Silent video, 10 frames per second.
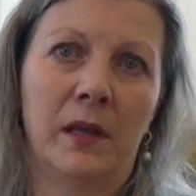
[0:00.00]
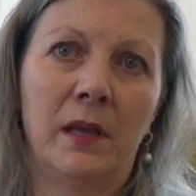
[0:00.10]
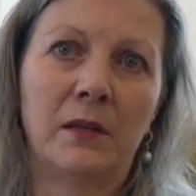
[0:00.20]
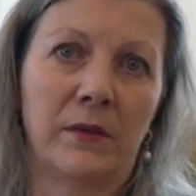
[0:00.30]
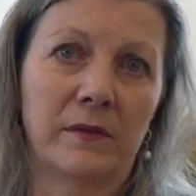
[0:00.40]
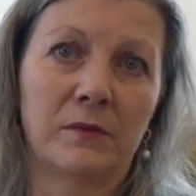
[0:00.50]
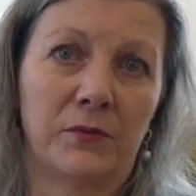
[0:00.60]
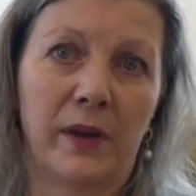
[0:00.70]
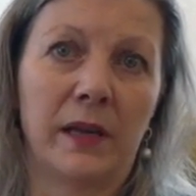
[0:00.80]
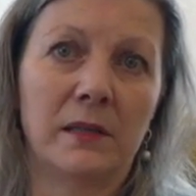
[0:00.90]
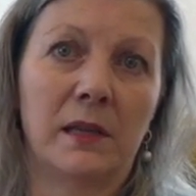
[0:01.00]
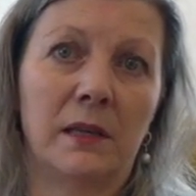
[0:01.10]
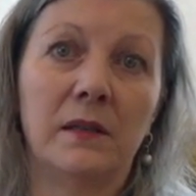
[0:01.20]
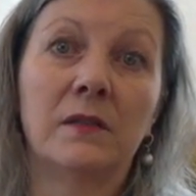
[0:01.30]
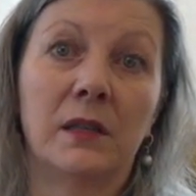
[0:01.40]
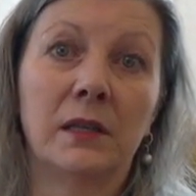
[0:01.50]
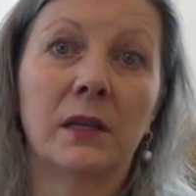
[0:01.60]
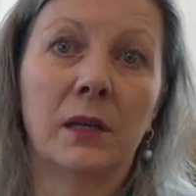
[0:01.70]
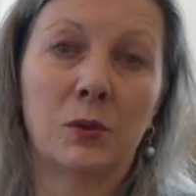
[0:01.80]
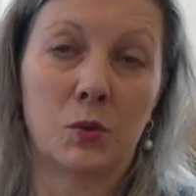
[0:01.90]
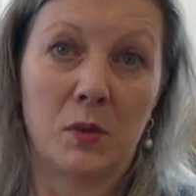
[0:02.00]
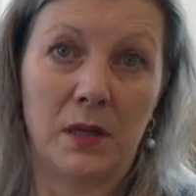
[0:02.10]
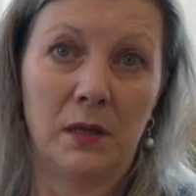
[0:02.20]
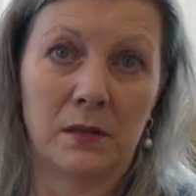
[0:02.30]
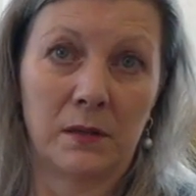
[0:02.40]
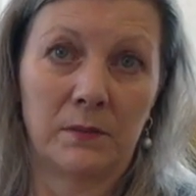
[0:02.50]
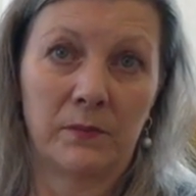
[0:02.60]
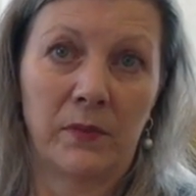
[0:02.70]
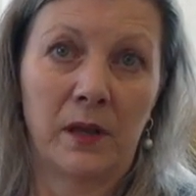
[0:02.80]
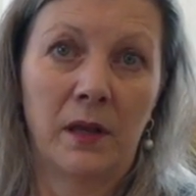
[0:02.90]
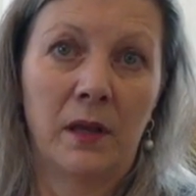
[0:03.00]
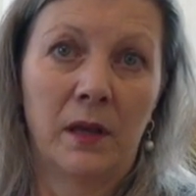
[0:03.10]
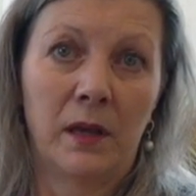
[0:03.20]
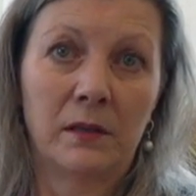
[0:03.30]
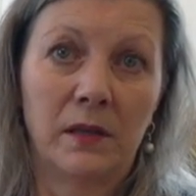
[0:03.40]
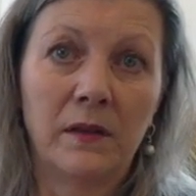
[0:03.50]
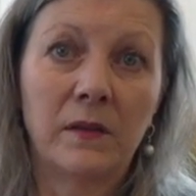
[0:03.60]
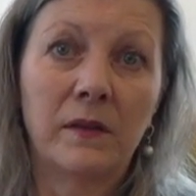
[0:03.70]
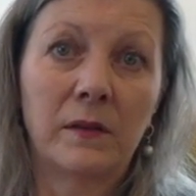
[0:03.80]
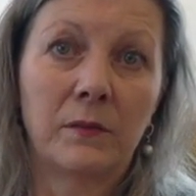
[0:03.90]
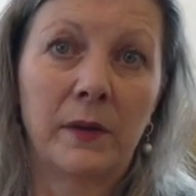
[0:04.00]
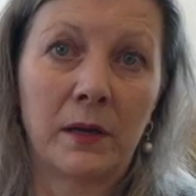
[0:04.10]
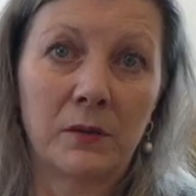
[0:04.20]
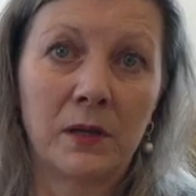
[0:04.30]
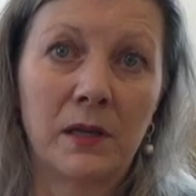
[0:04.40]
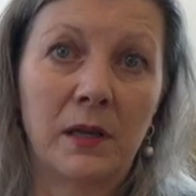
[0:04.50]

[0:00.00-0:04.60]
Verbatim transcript: He doesn't find anything to eat. And this is a very